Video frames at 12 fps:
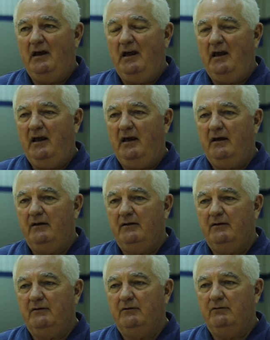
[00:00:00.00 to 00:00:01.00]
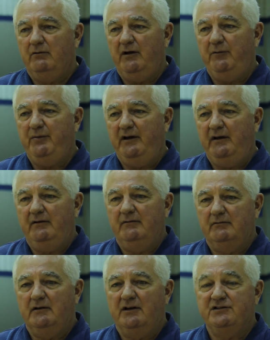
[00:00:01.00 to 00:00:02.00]
and we beat
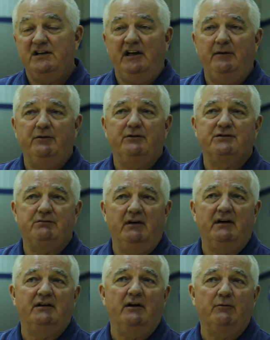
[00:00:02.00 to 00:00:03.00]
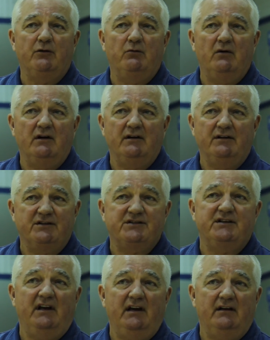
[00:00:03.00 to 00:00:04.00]
a team that was ranked number one in the
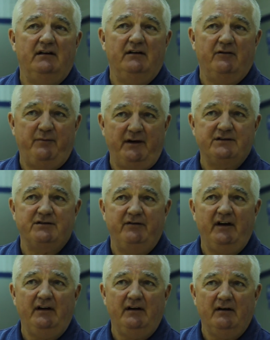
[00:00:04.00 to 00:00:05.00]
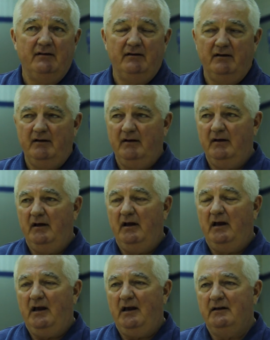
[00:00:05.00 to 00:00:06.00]
state of Pennsylvania.
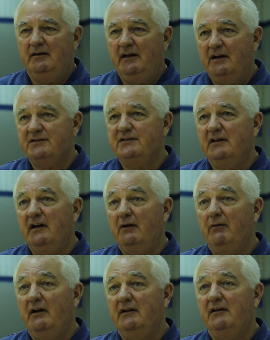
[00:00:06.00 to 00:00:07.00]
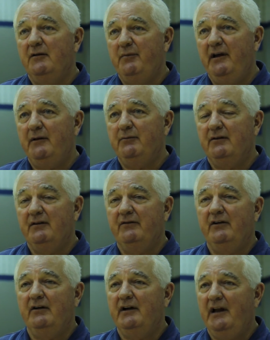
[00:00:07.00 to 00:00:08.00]
And the next thing I read in the paper the
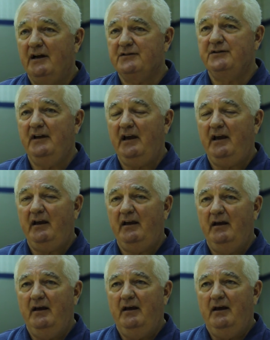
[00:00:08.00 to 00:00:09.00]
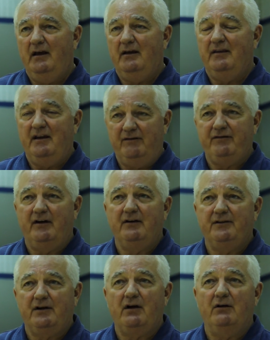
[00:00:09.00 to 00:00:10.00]
very next day, they
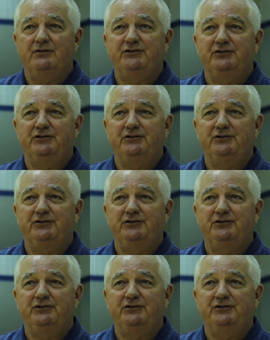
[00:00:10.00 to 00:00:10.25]
fired the coach.